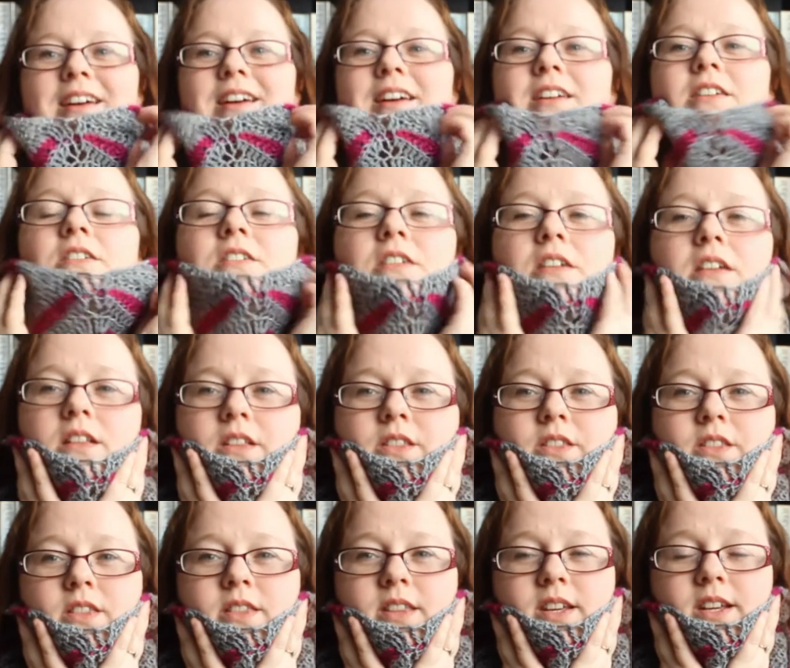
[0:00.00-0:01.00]
And
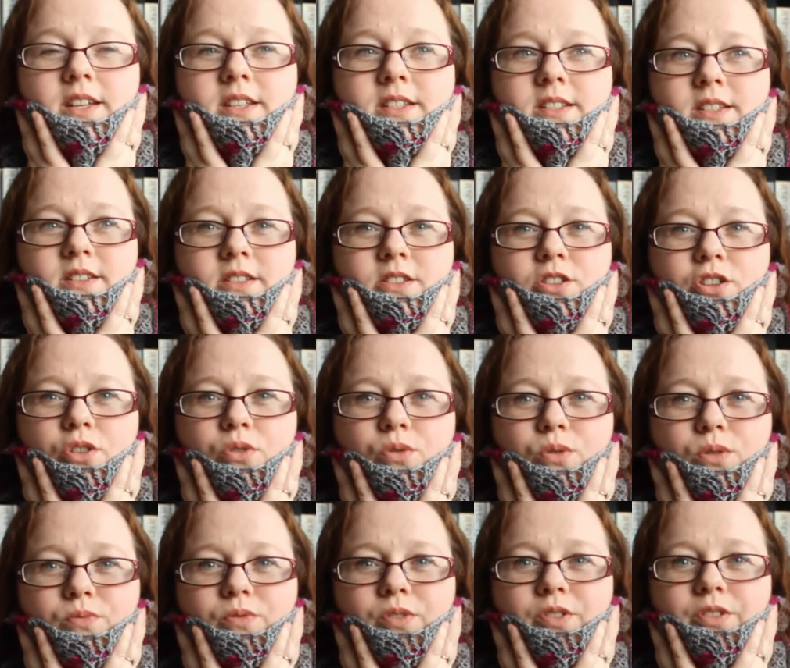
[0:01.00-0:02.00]
these
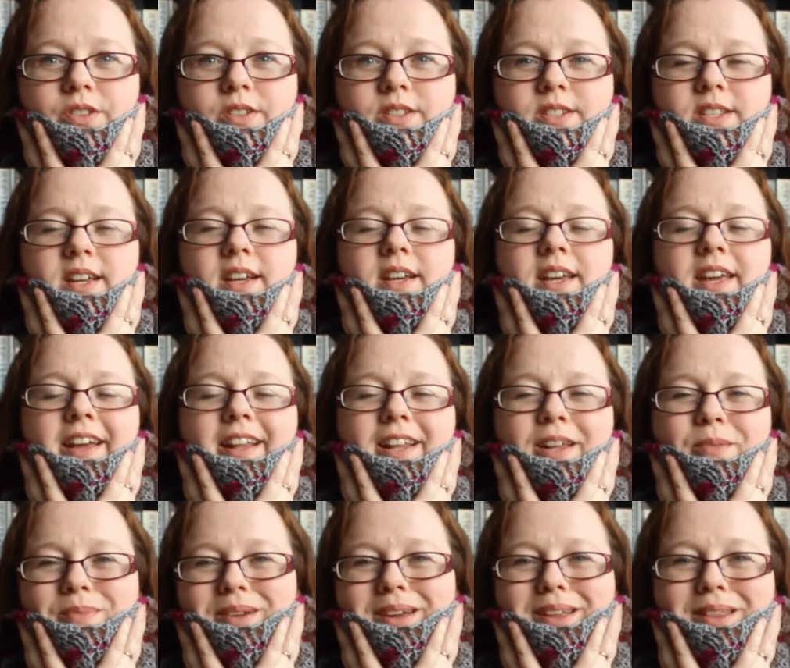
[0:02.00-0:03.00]
school runs are
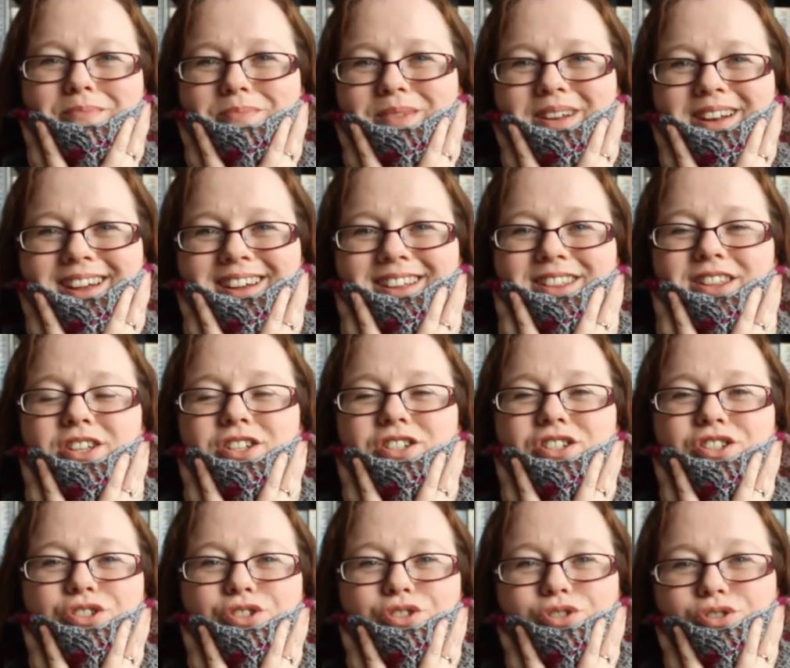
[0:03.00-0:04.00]
killing me at the minute. It's
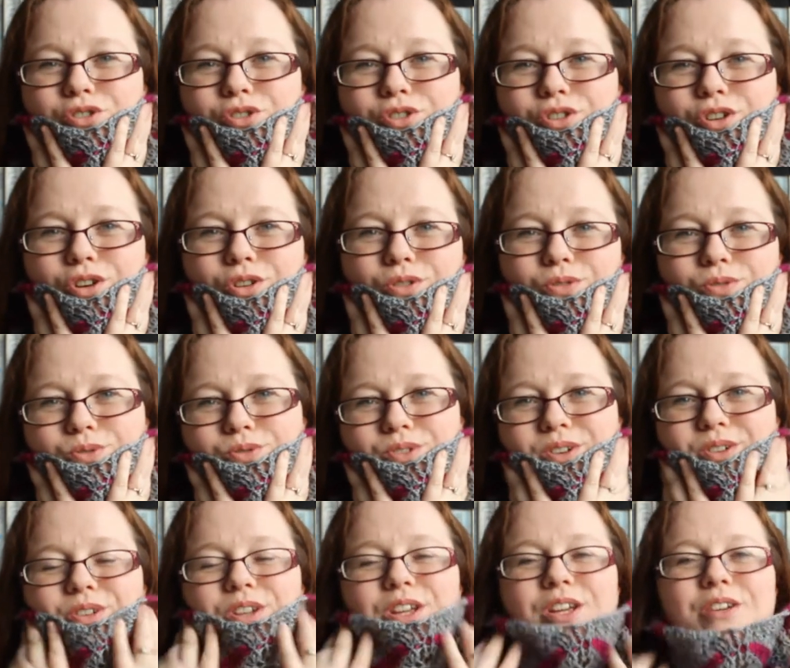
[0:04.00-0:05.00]
so cold
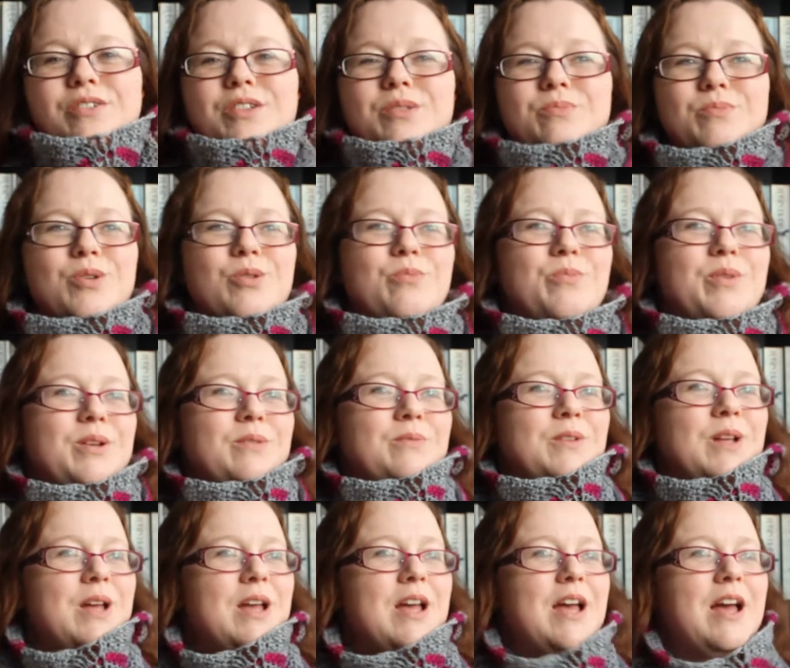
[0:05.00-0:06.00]
around here at the moment.
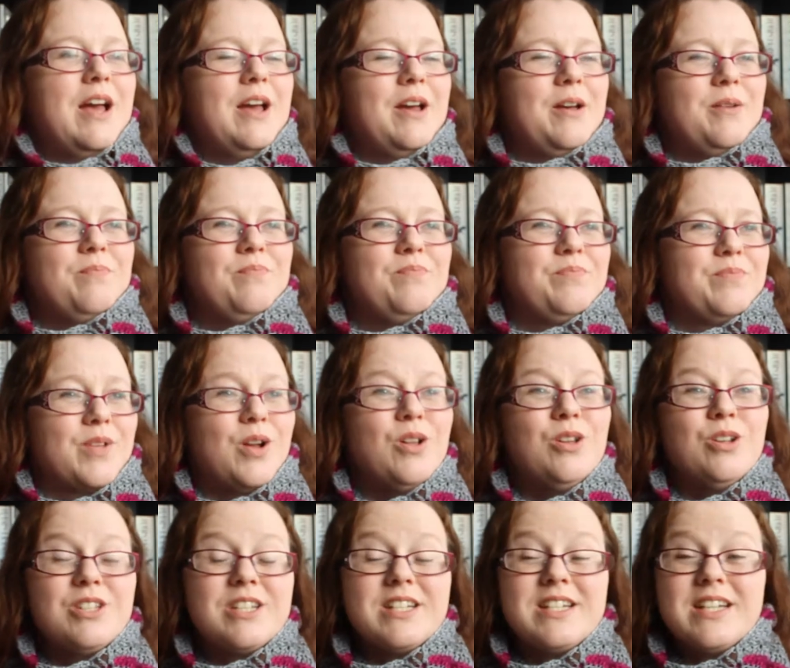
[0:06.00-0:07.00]

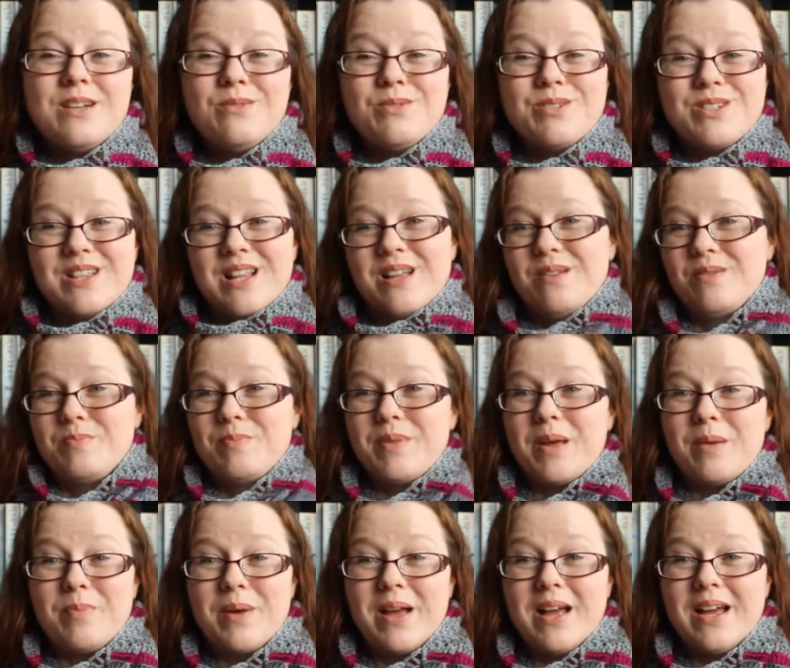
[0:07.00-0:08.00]
Although today wasn't
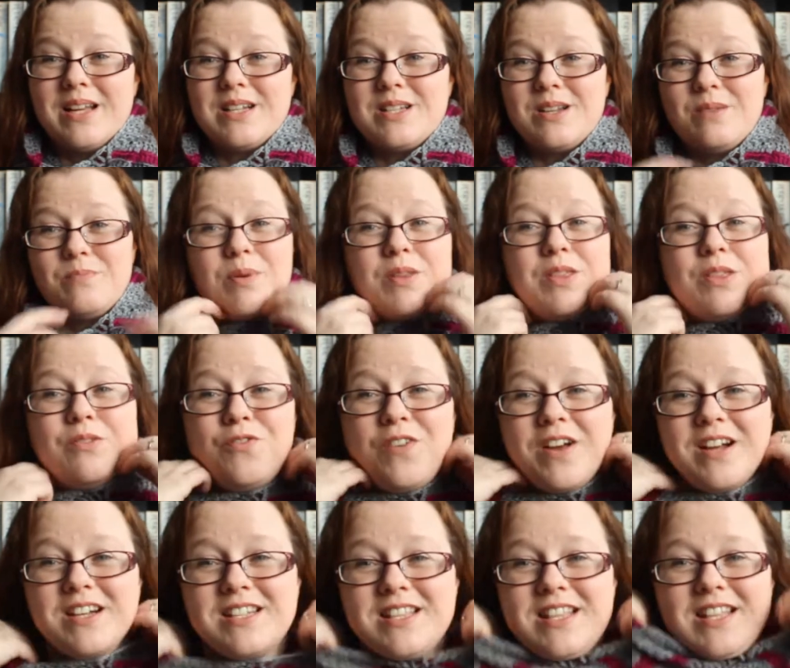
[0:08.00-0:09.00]
that bad, but the
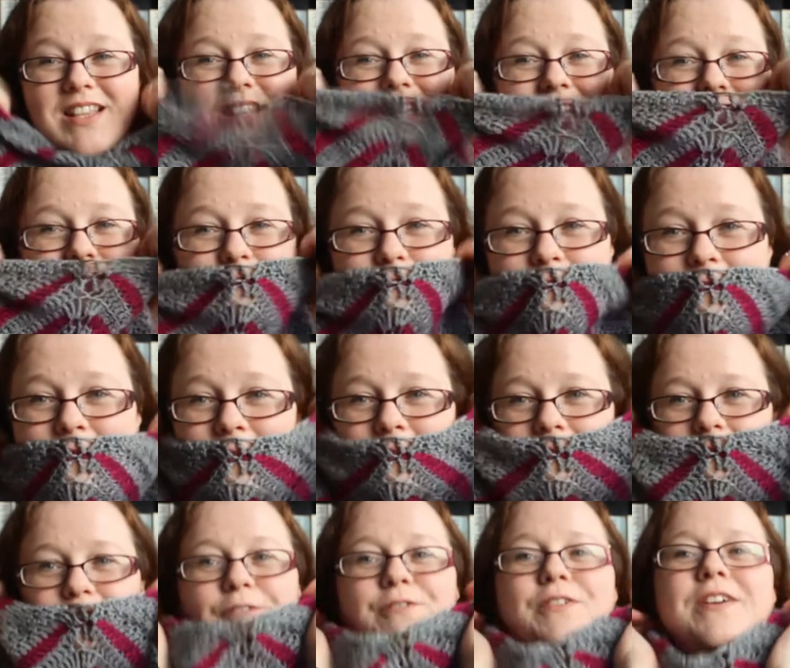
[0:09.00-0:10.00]
fact that this just
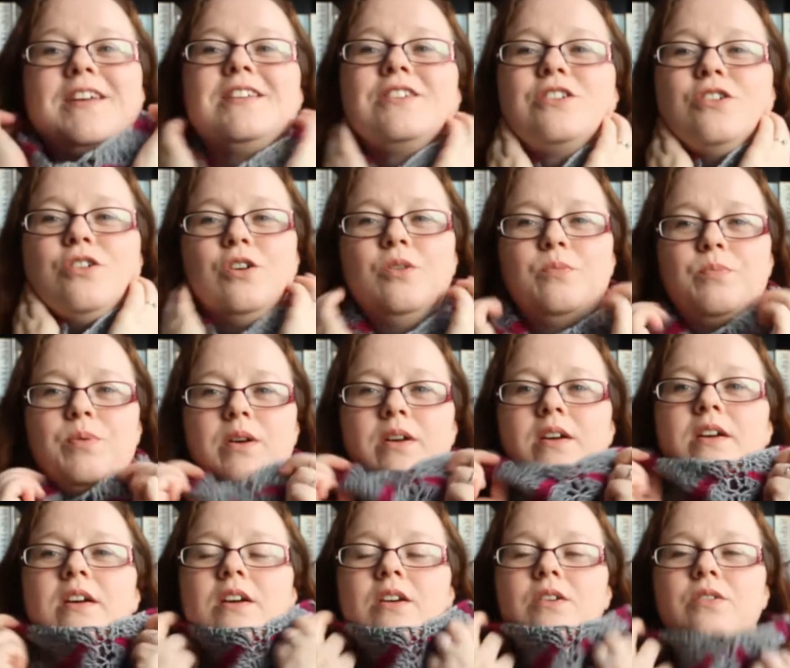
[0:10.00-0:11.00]
kind of fits up
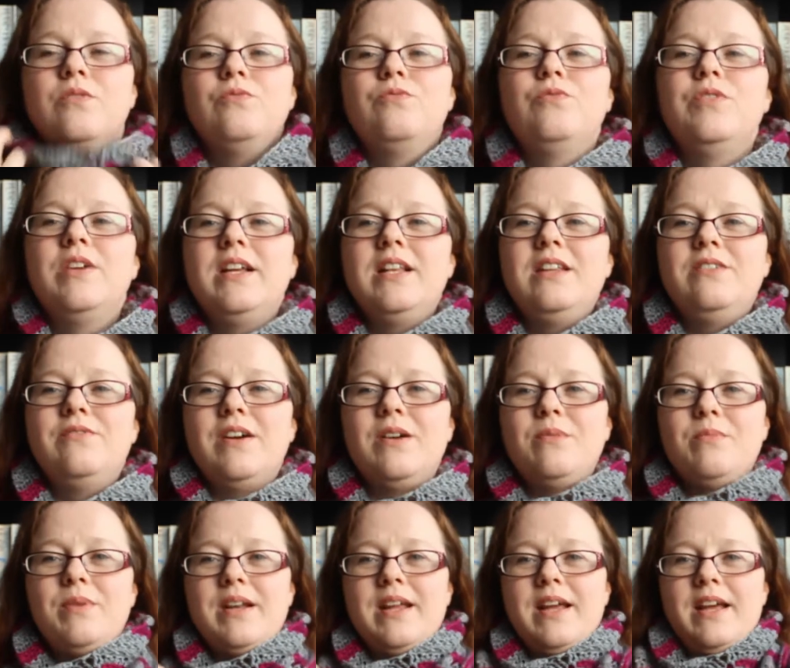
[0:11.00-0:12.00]
really
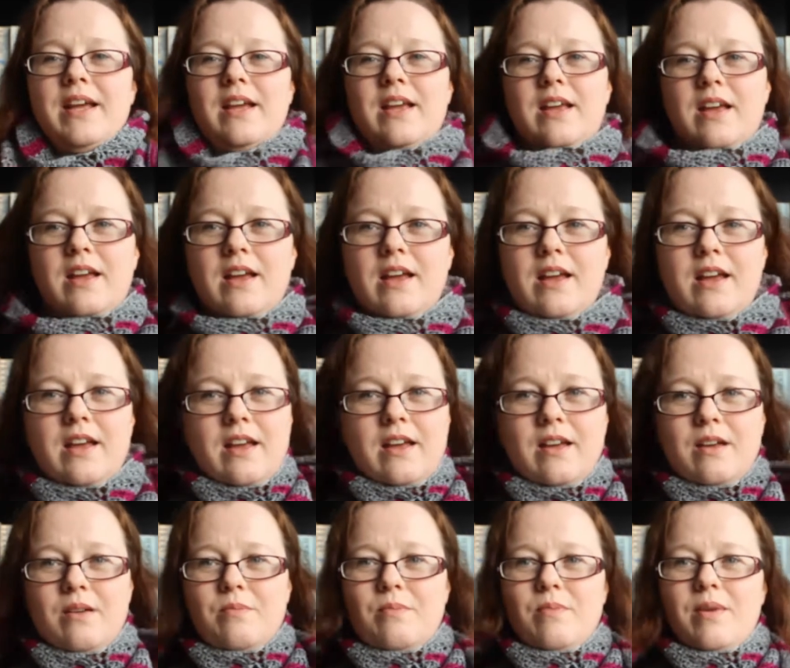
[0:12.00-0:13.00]
round my neck.
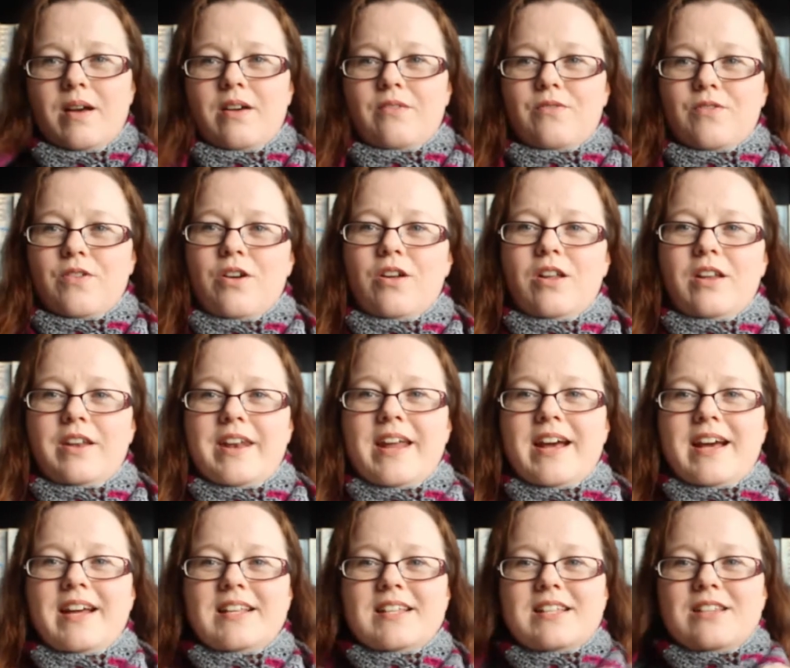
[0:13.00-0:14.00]
I've got a
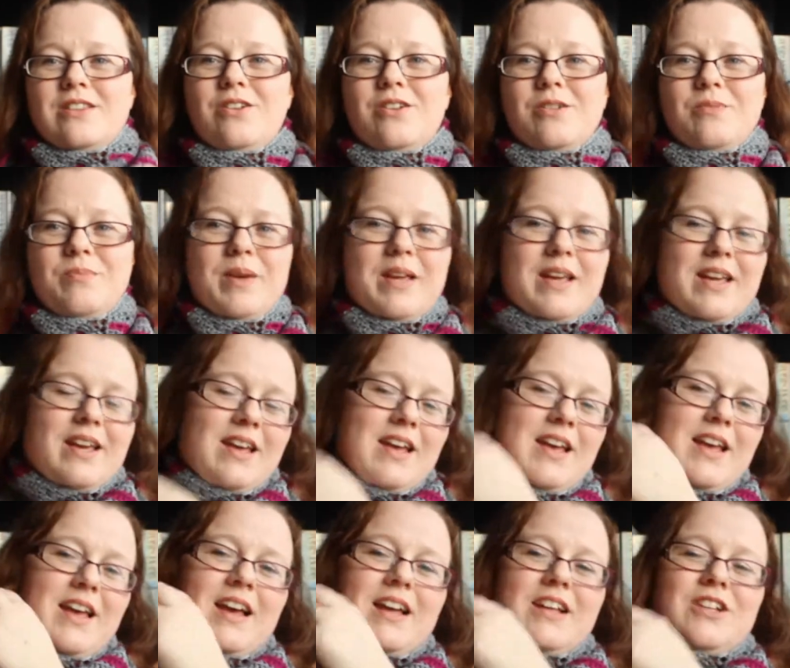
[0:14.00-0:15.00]
nice long big,
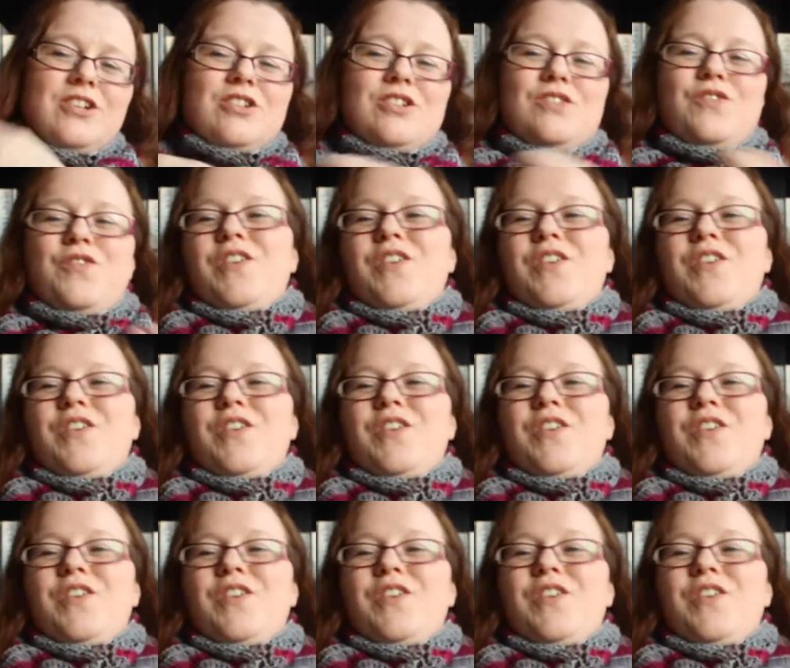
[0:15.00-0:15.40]
it just